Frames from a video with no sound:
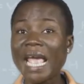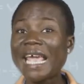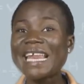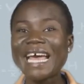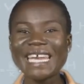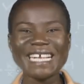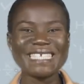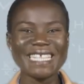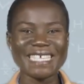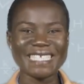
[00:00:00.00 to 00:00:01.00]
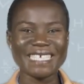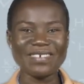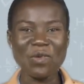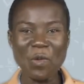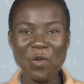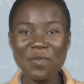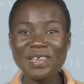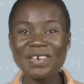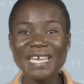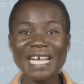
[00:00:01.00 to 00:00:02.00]
In our next lesson, we'll be
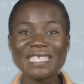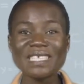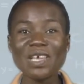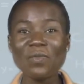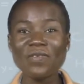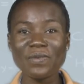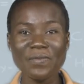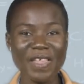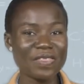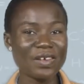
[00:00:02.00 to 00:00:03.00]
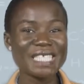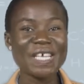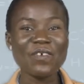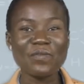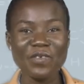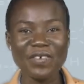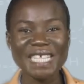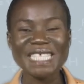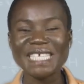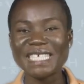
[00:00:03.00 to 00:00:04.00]
looking at some of the methods of
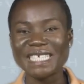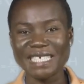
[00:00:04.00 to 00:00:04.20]
preventing